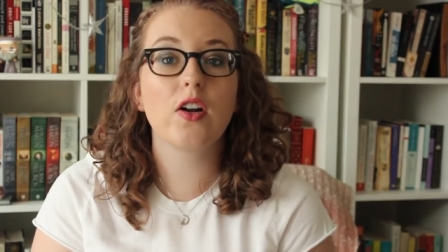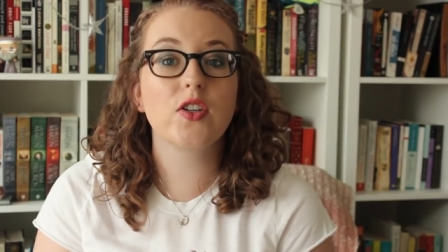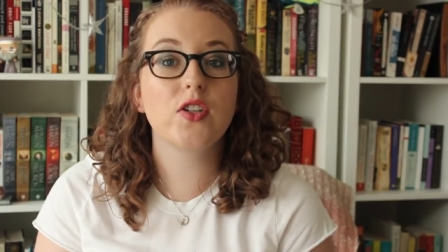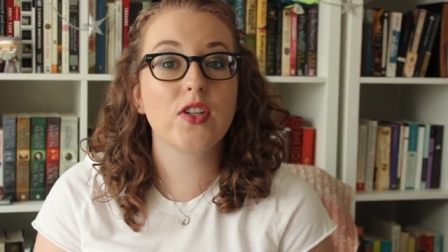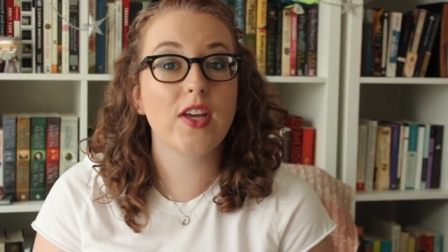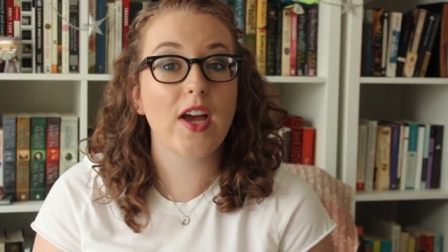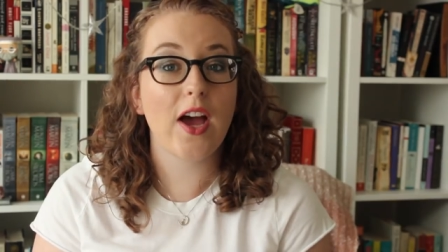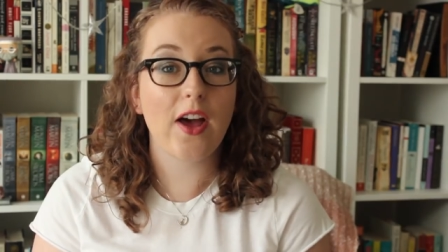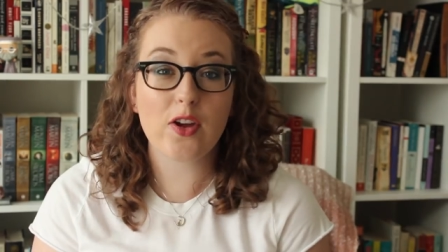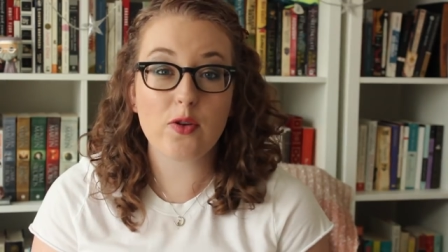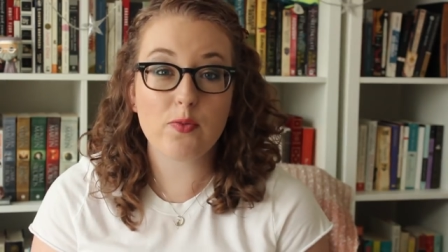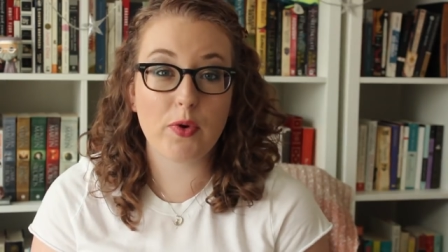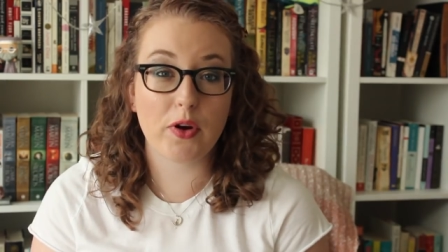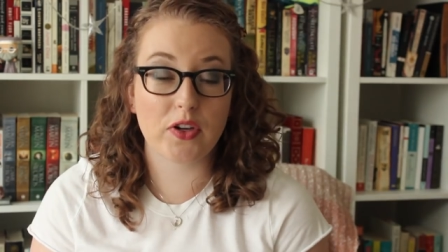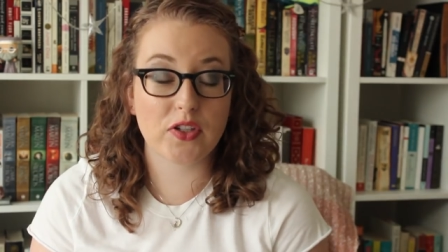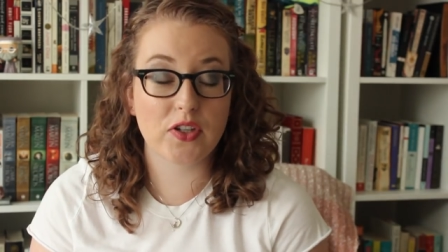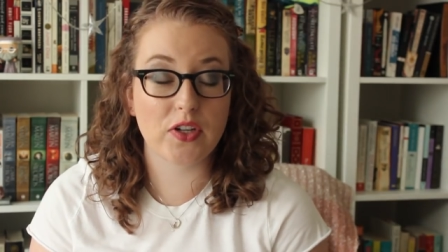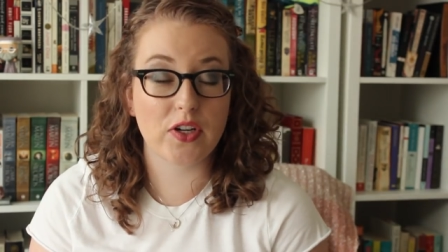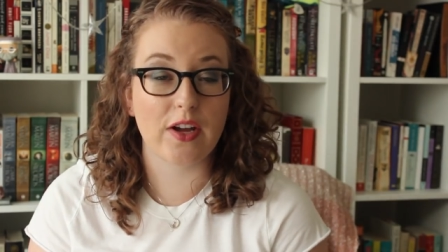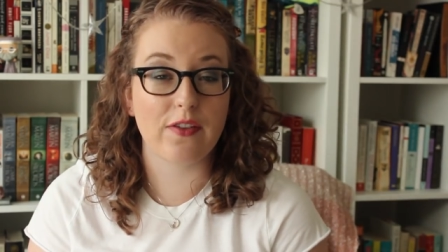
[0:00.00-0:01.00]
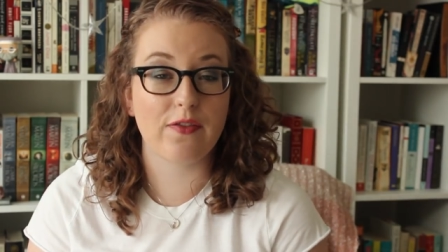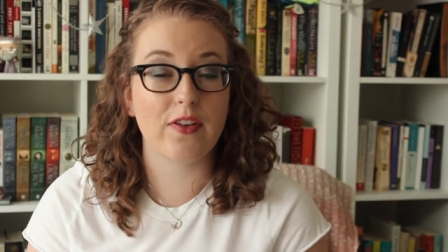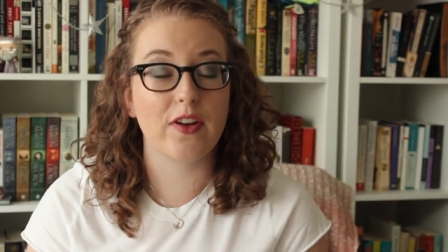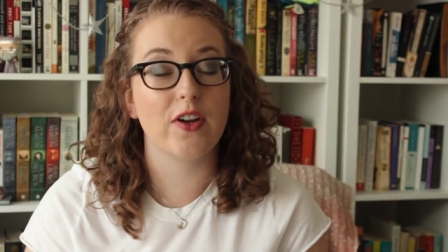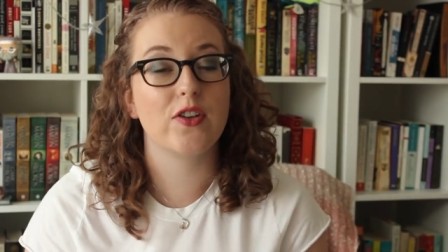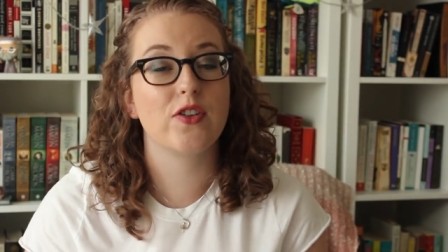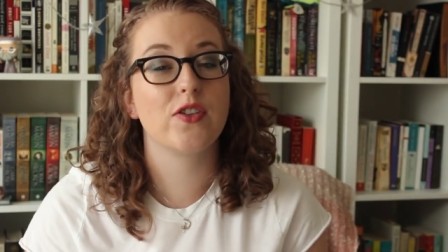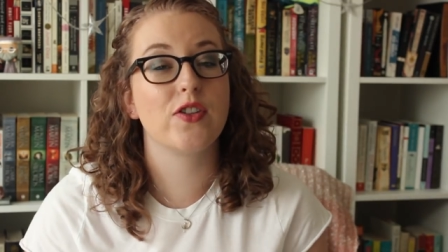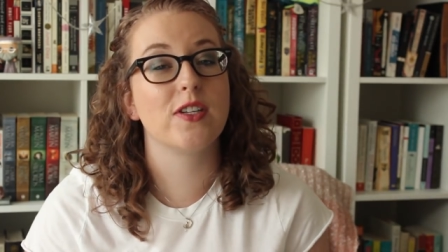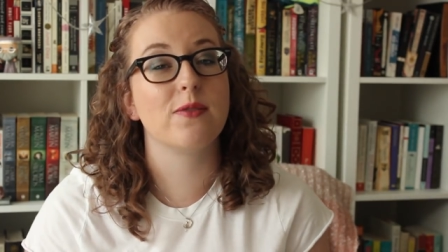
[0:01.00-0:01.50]
On to the other books that I
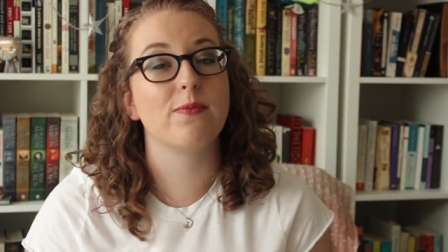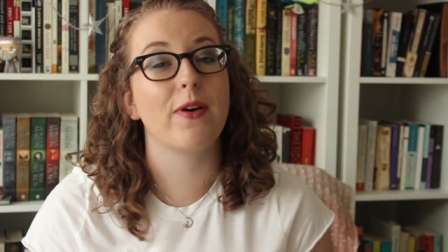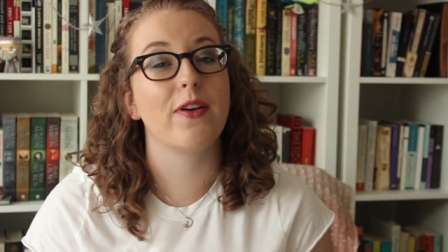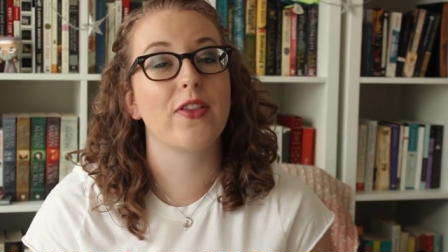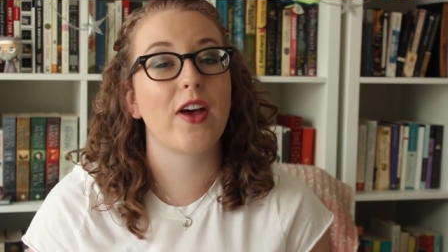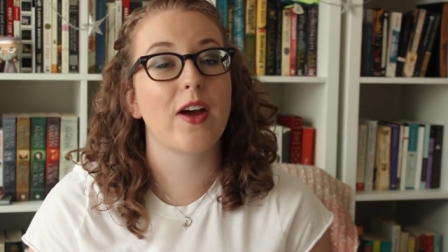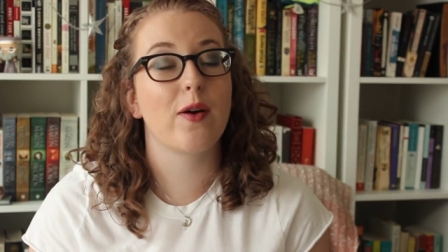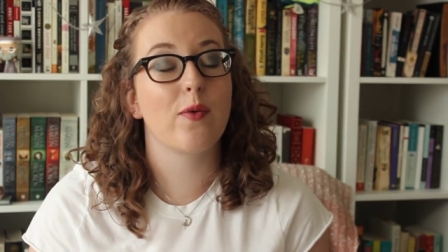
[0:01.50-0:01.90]
finished this month,